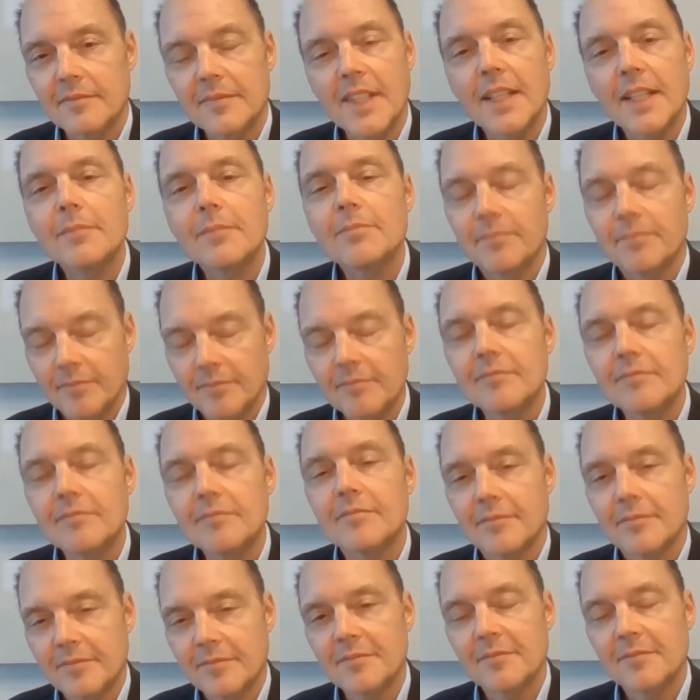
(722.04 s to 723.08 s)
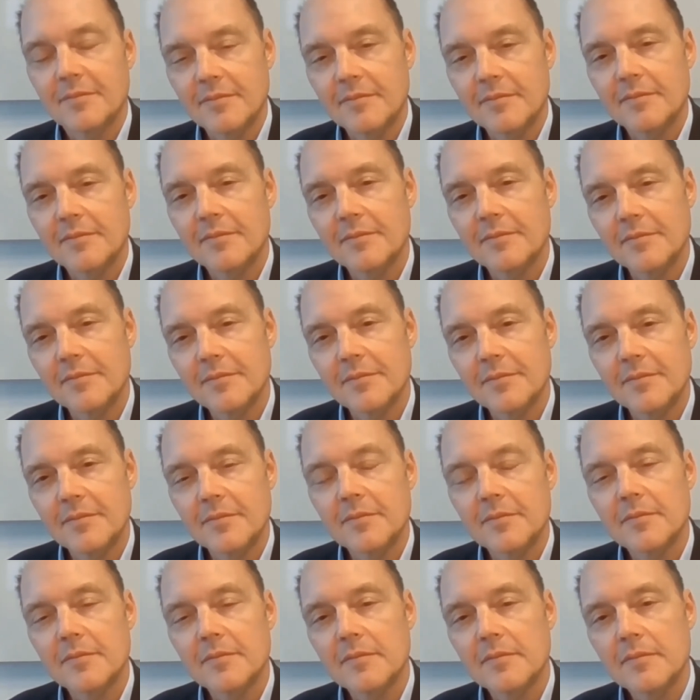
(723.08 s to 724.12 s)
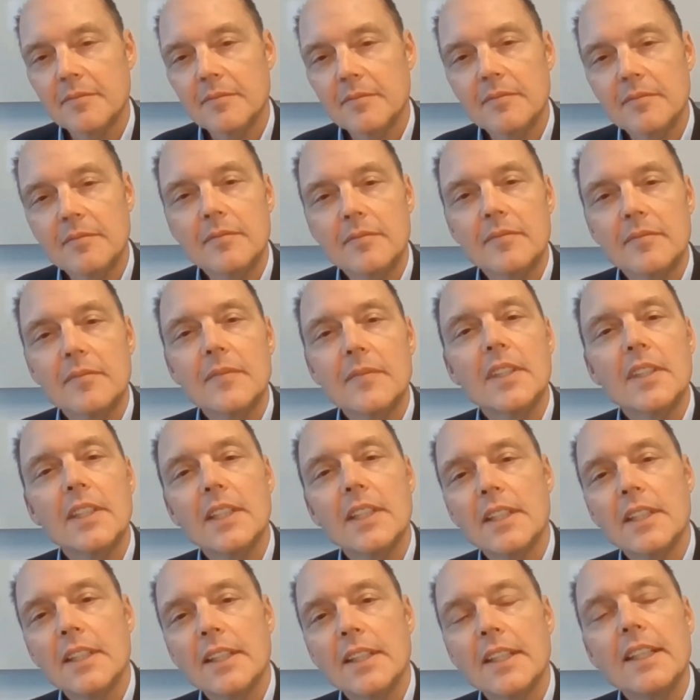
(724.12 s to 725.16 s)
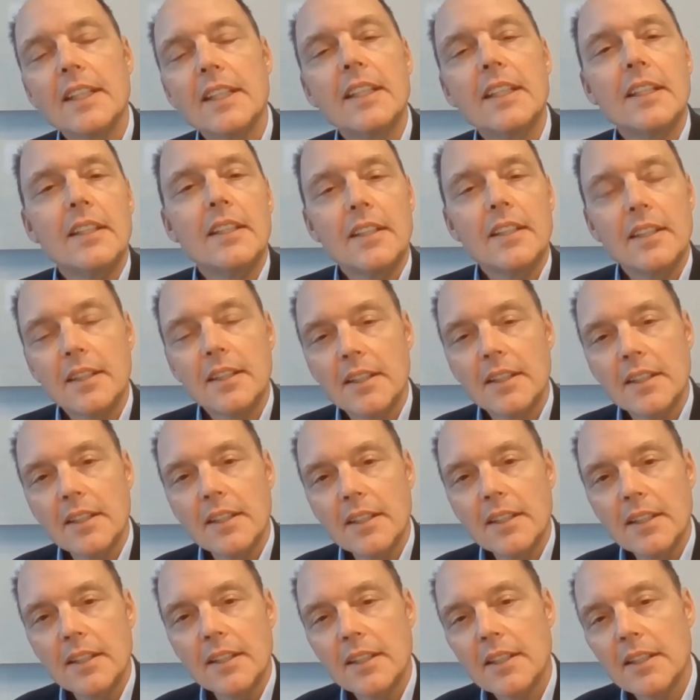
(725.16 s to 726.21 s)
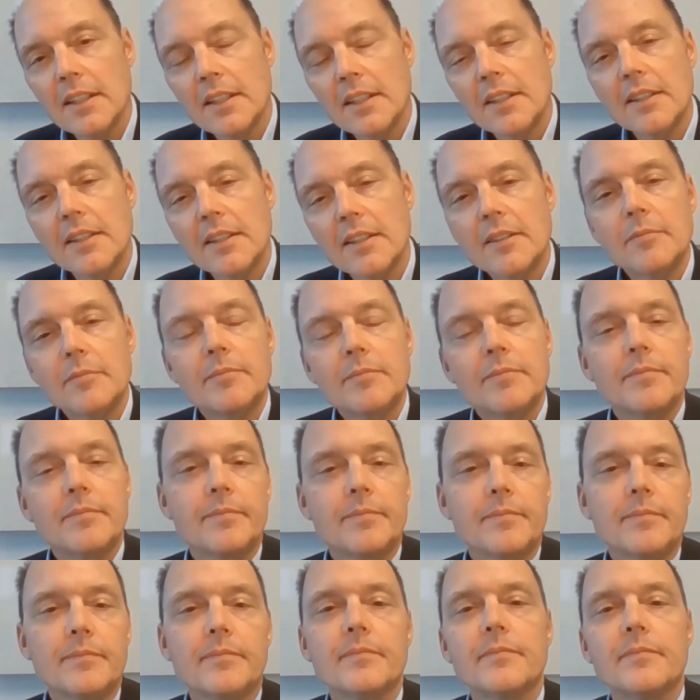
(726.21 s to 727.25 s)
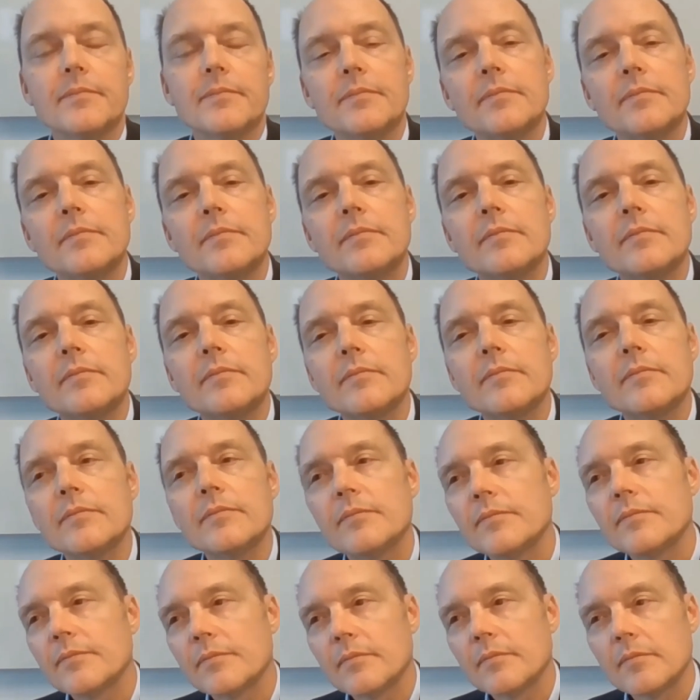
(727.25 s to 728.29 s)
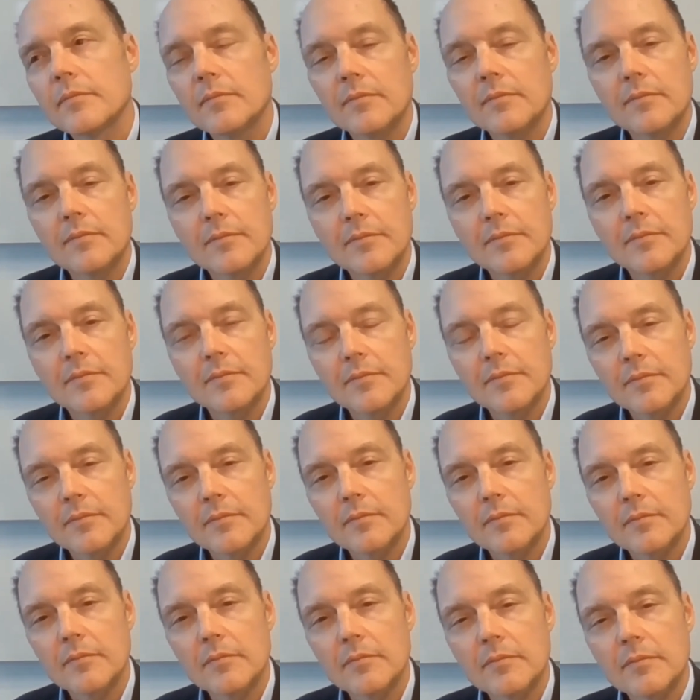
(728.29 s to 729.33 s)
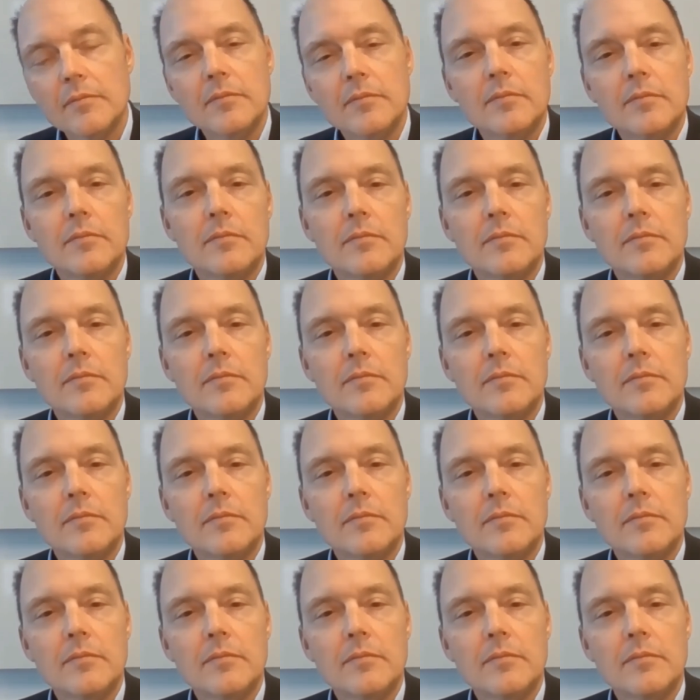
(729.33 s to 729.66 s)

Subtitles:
This person isn't speaking.